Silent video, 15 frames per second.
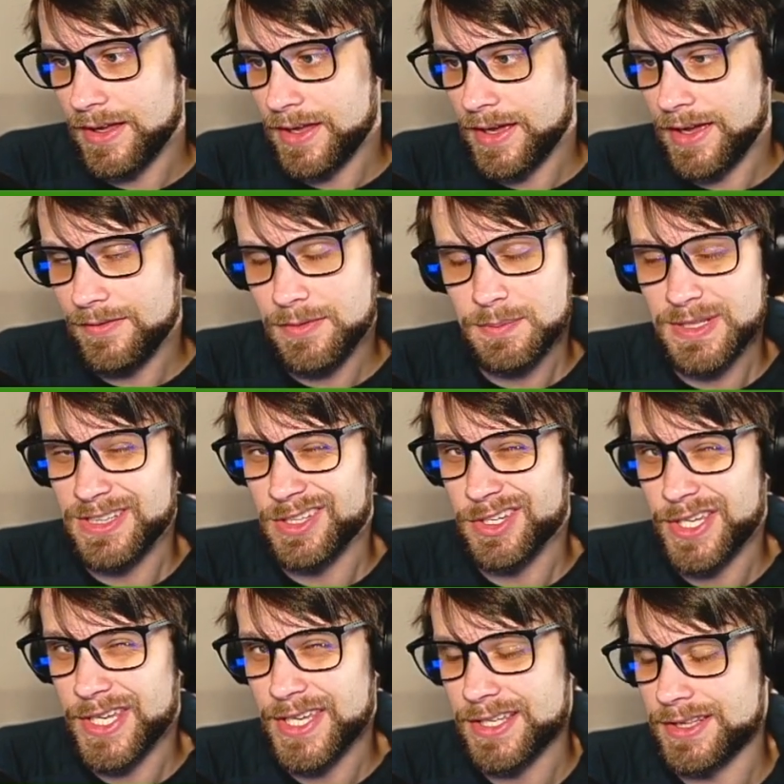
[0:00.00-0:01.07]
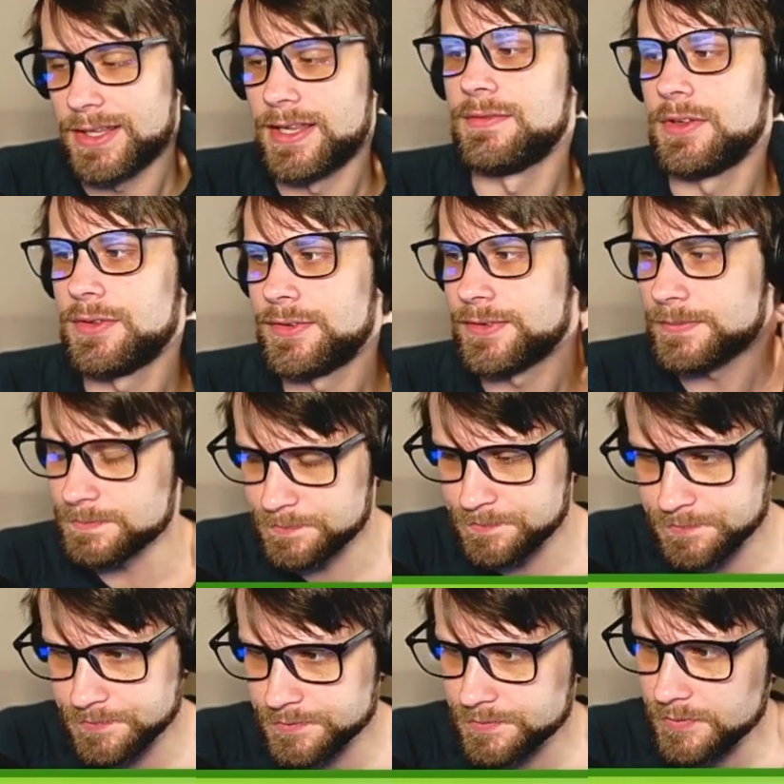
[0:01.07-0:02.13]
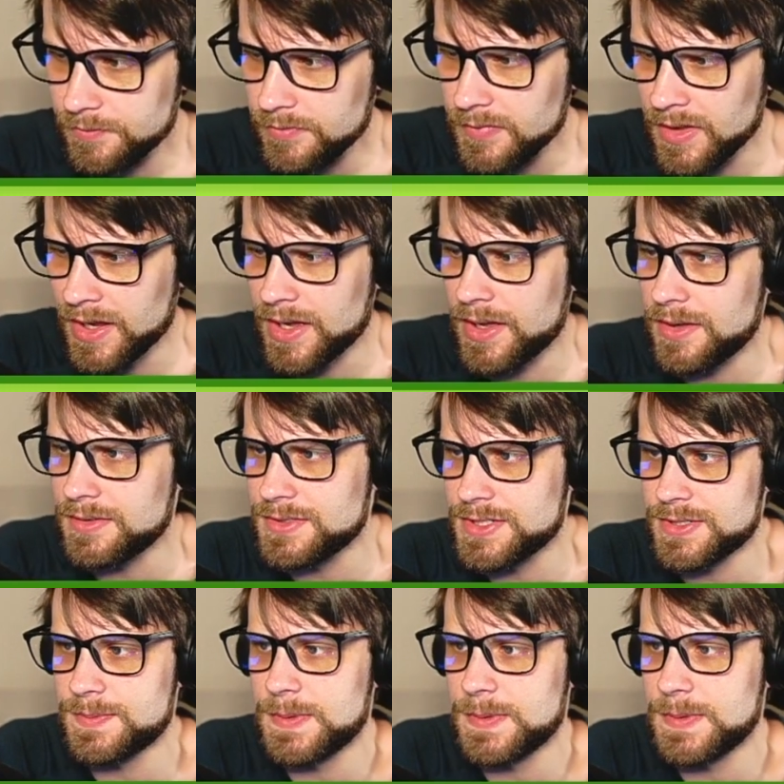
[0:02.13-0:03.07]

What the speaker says: haven't been looking at levels. Just